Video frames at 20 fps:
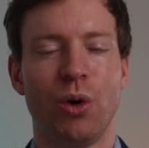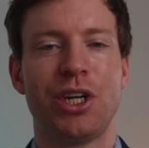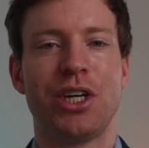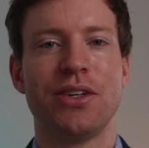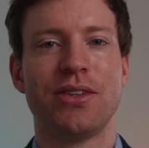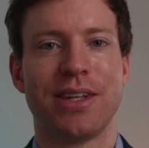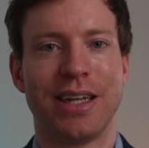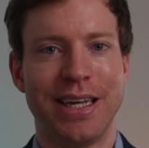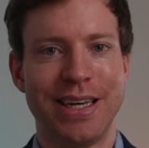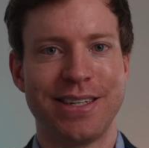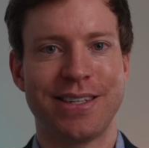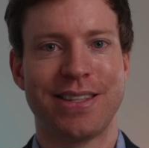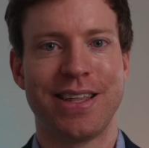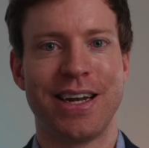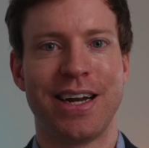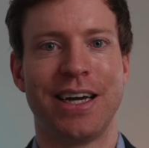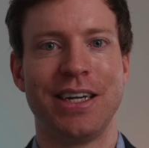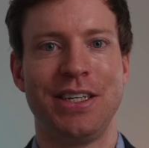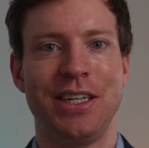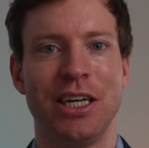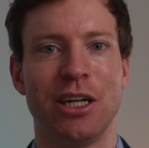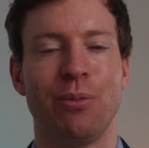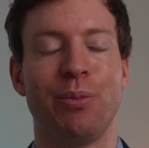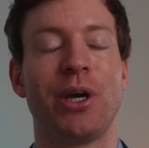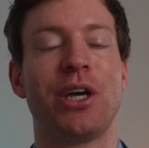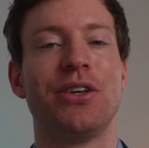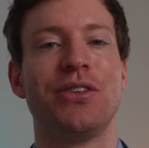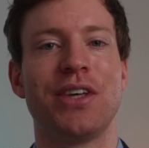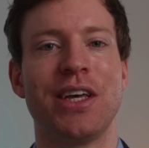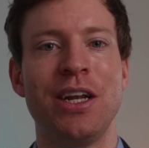which is less than ideal
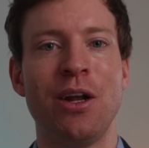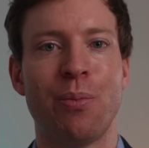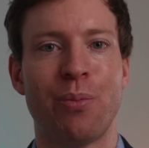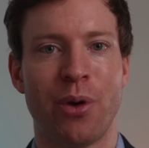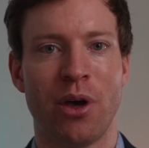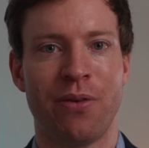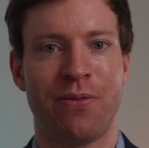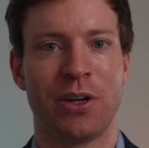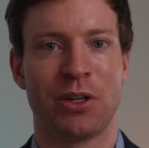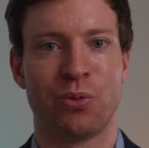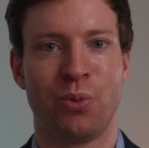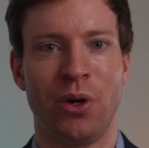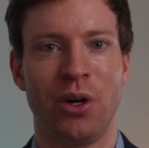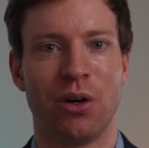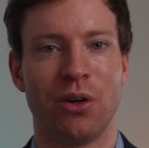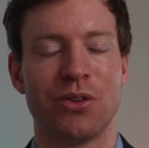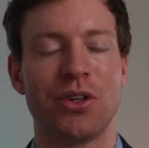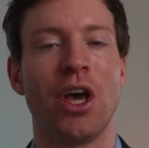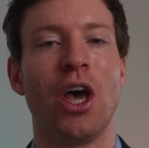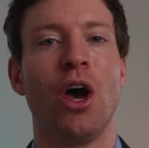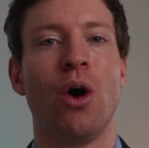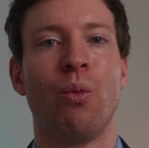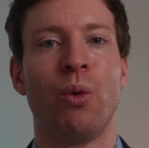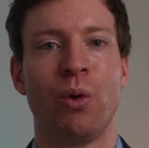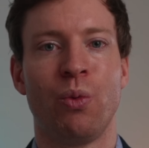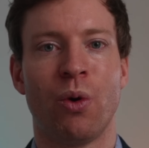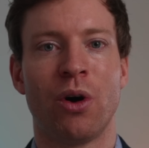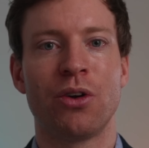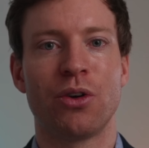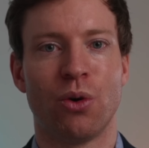because in a perfect world,
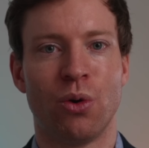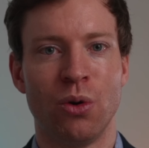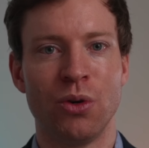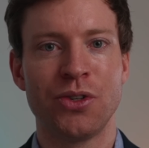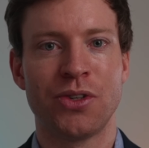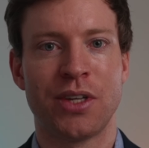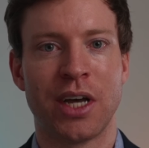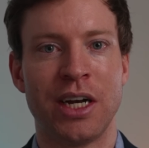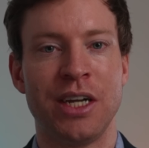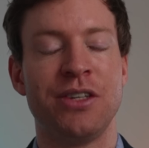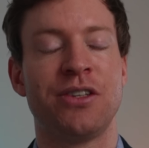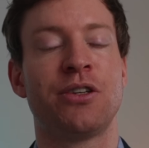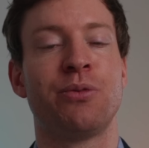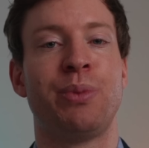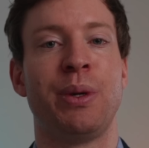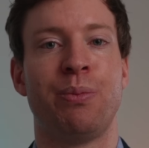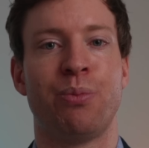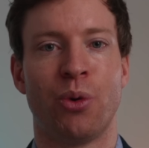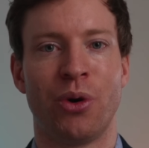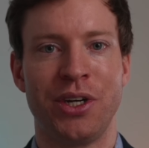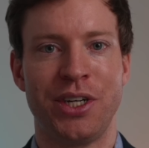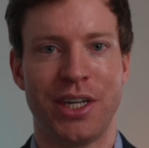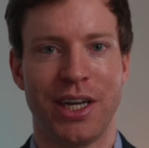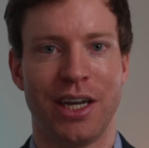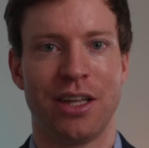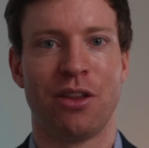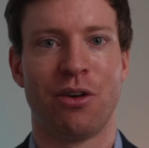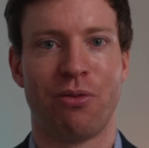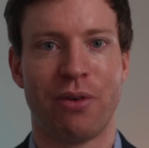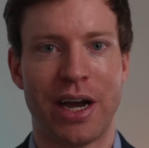we'd want all studies to be
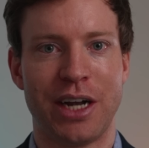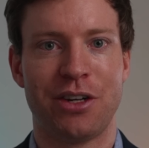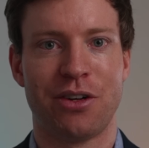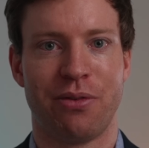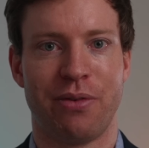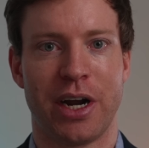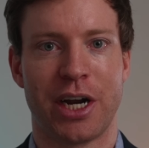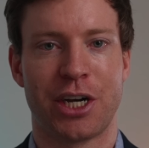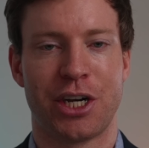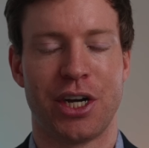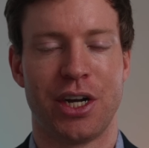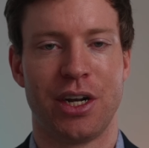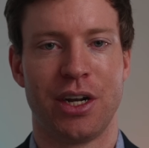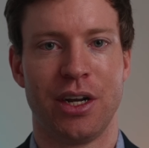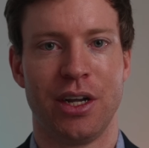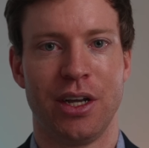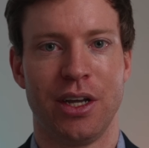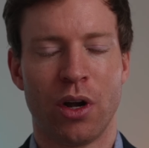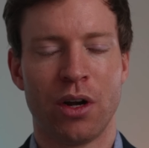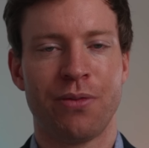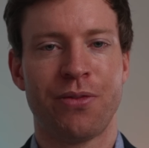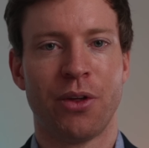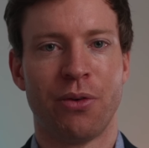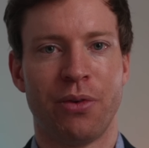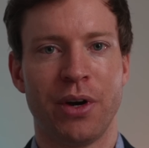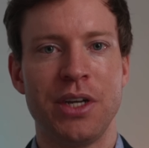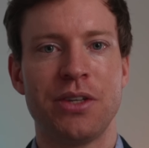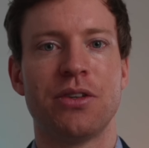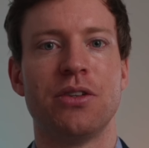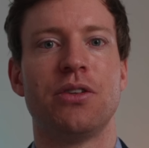pointing in the right direction. One of
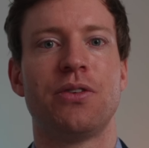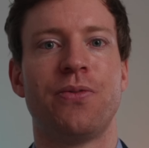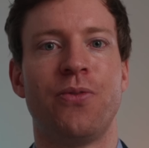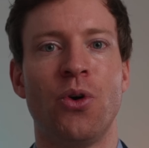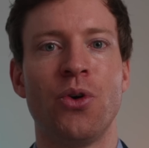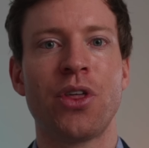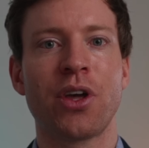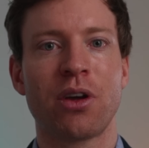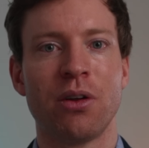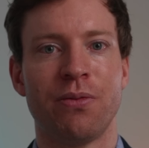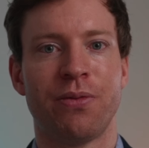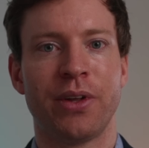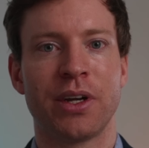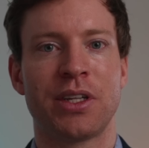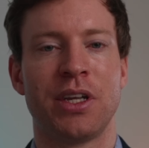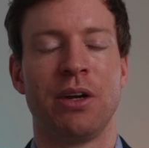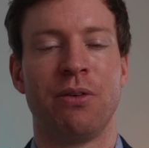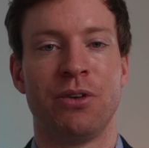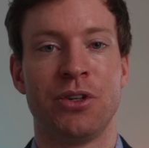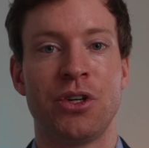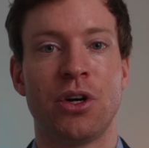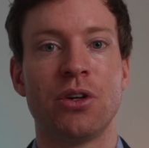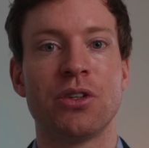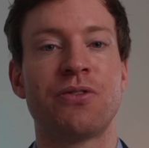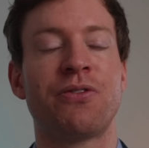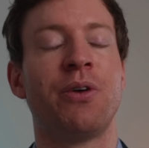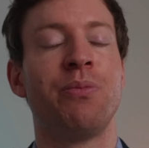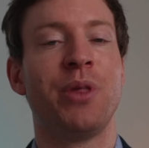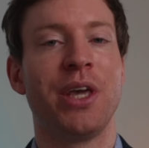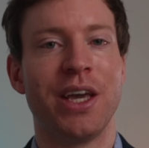the reasons for the conflicting
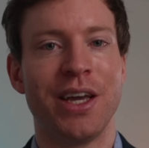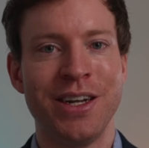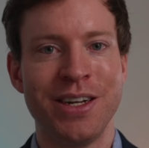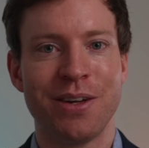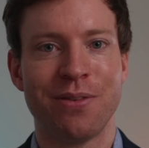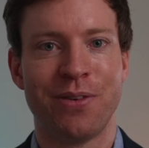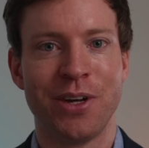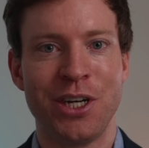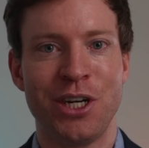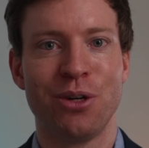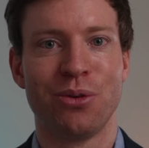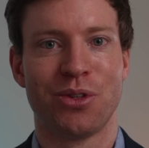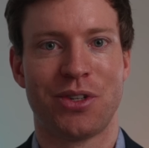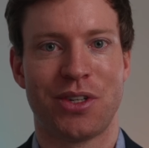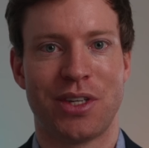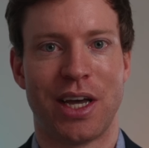results from the individual